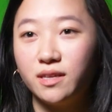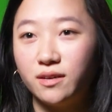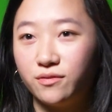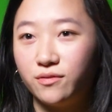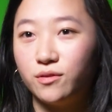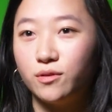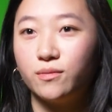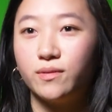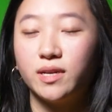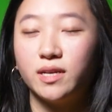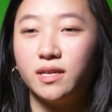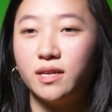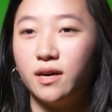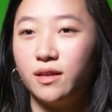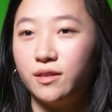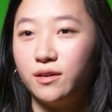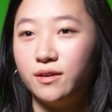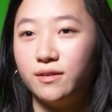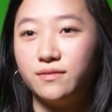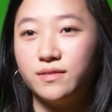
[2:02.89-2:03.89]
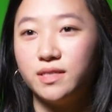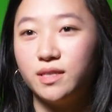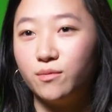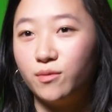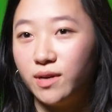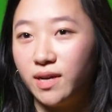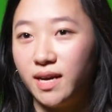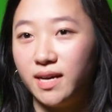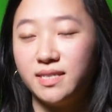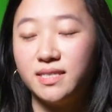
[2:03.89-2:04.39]
there for one another. If
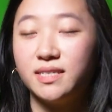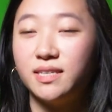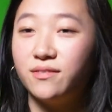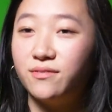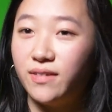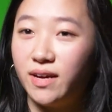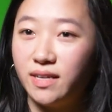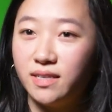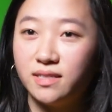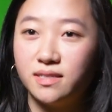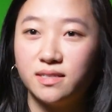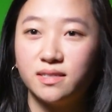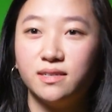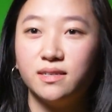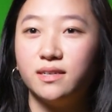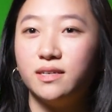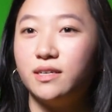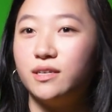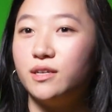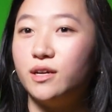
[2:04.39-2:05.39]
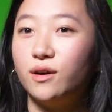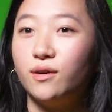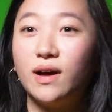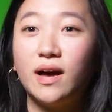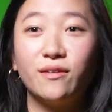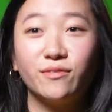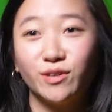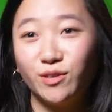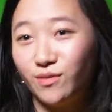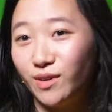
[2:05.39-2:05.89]
someone has an event,
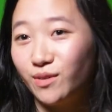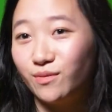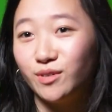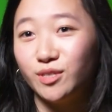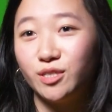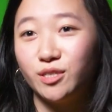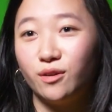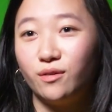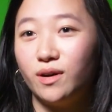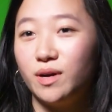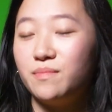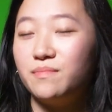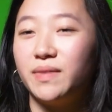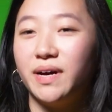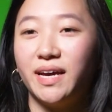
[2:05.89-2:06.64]
everyone will show up.